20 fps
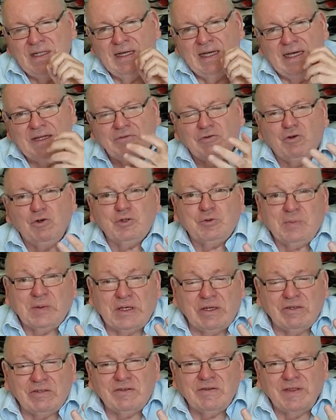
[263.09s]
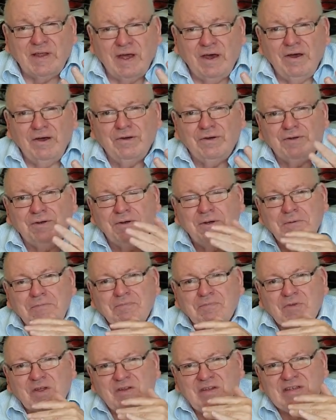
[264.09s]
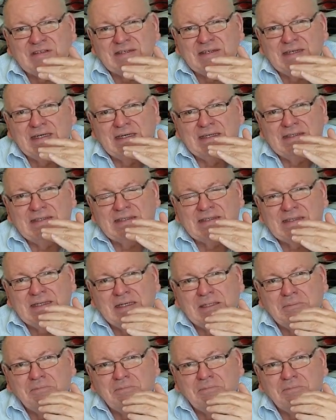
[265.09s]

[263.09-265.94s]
and of course because of the oak, there's a nice